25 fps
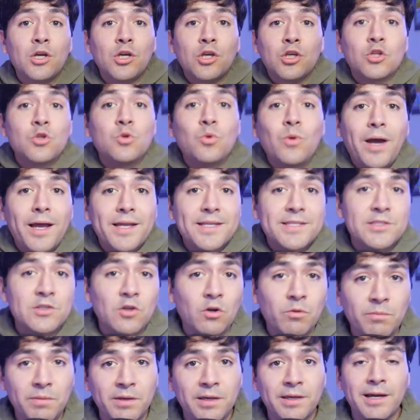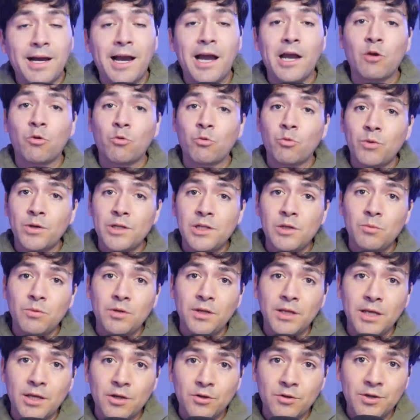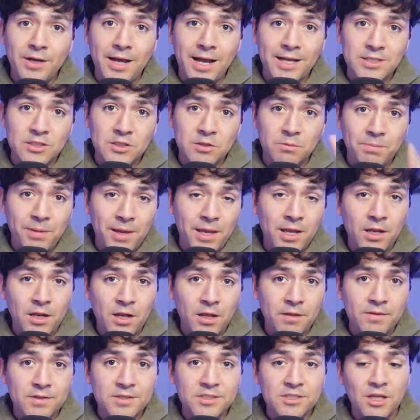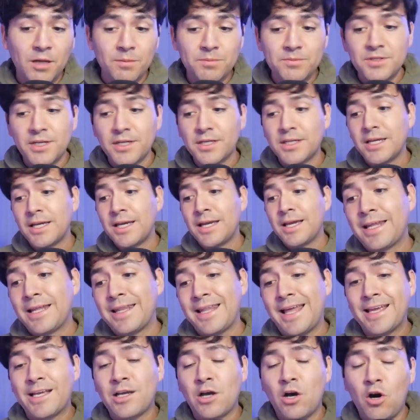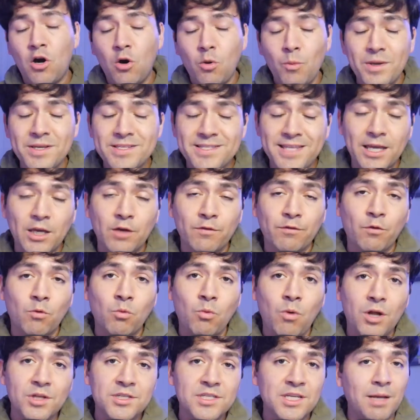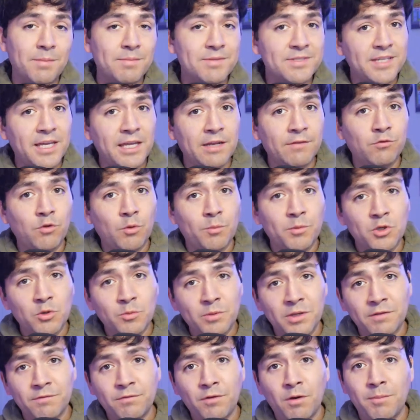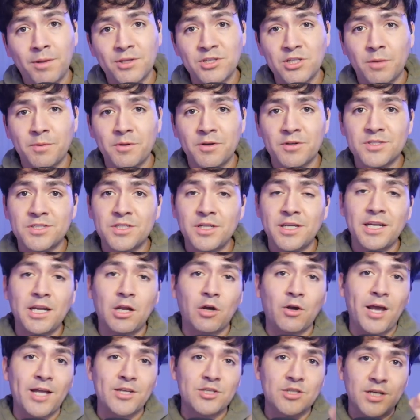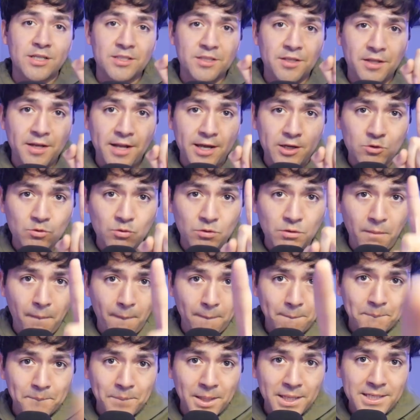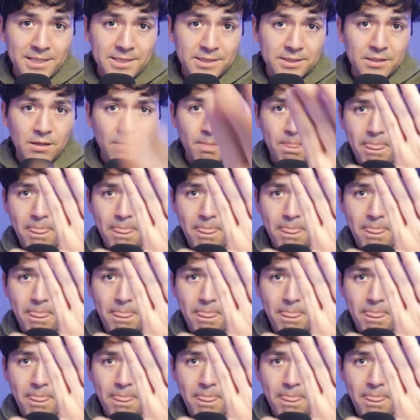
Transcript: You guys tell me. I really want to hear you guys' opinion on this subject. Like always, thank you for watching. I'm the Skate Informant. You've been informed. My job here is done, and I'll catch you guys on the next one. Peace.